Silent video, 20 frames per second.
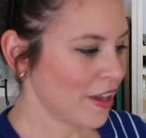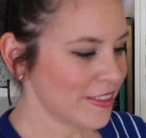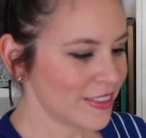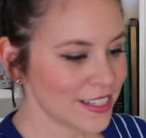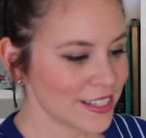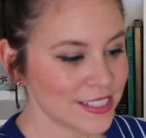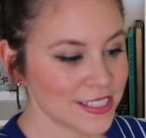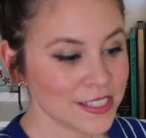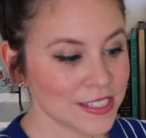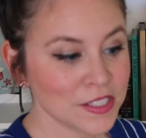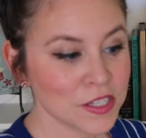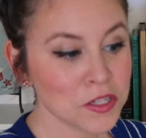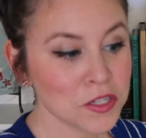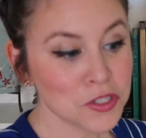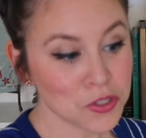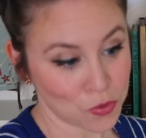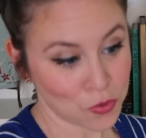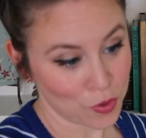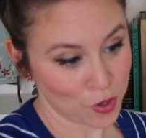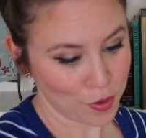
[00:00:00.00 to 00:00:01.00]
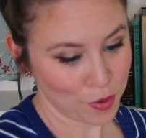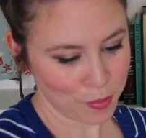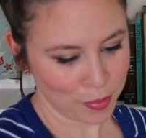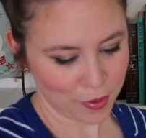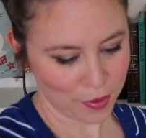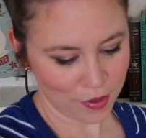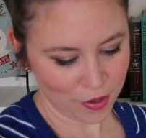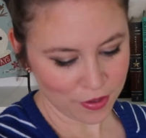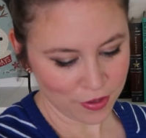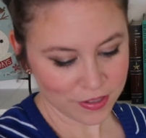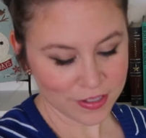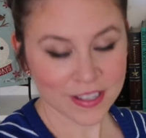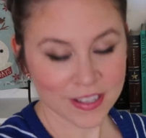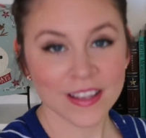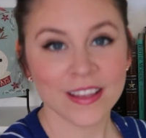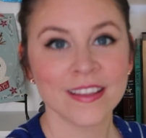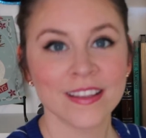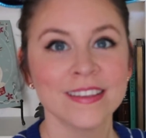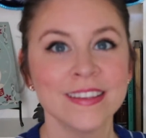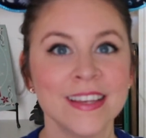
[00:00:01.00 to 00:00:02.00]
Okay, this is adorable.
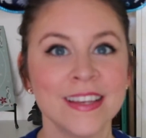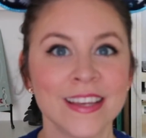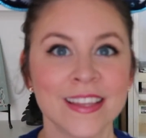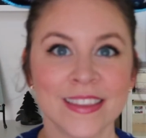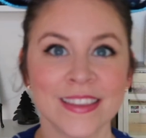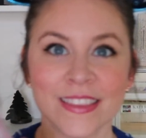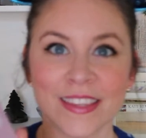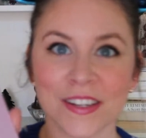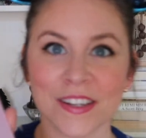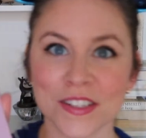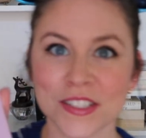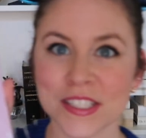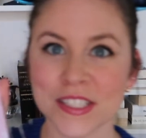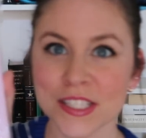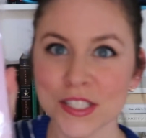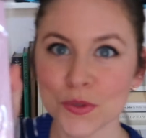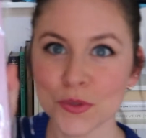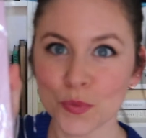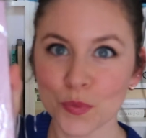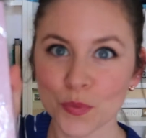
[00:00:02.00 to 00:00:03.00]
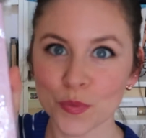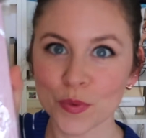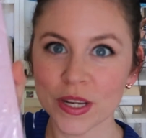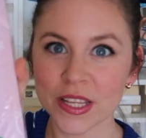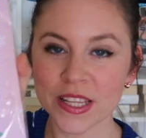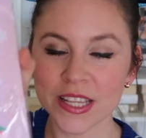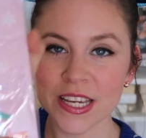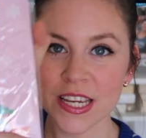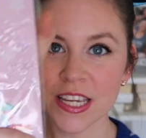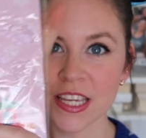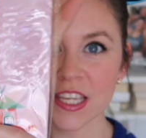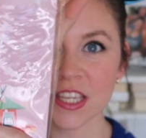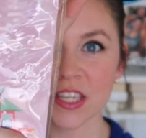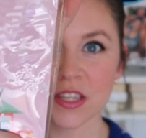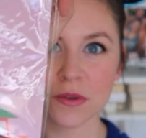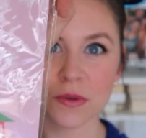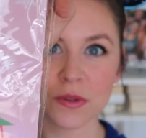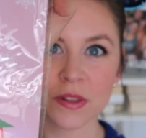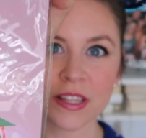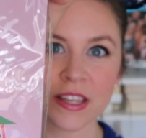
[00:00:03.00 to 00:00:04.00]
There's this really
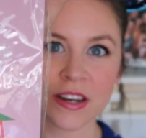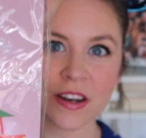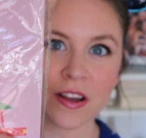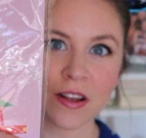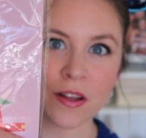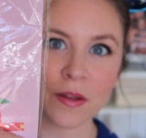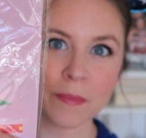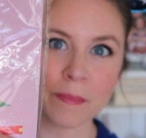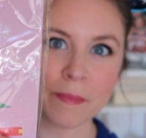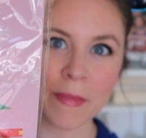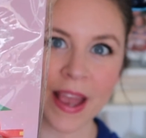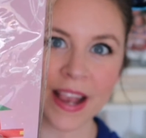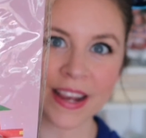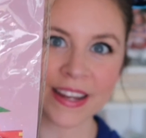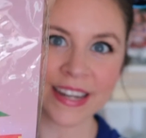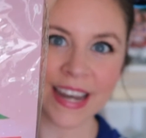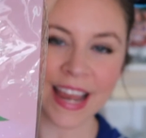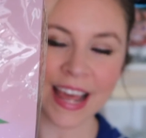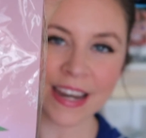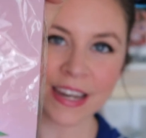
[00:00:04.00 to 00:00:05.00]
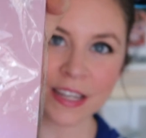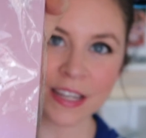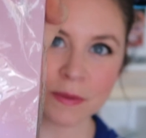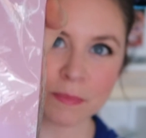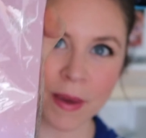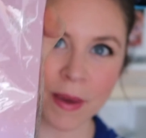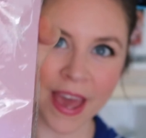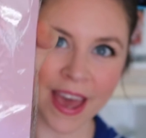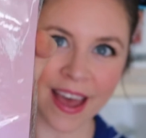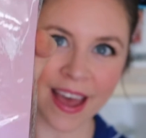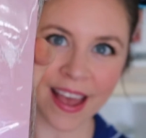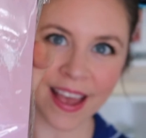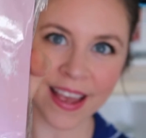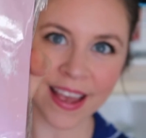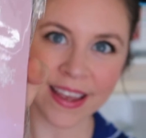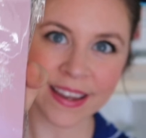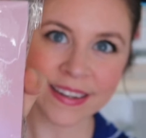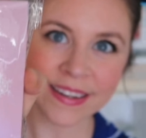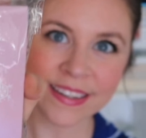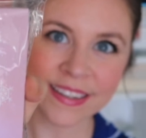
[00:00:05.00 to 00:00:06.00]
cute little magnetic
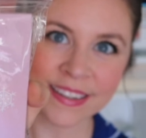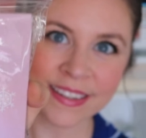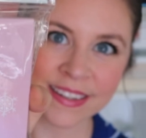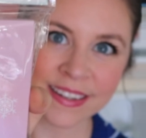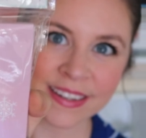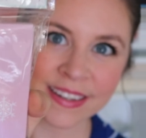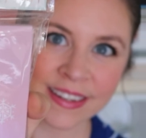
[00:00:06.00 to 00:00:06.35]
pad.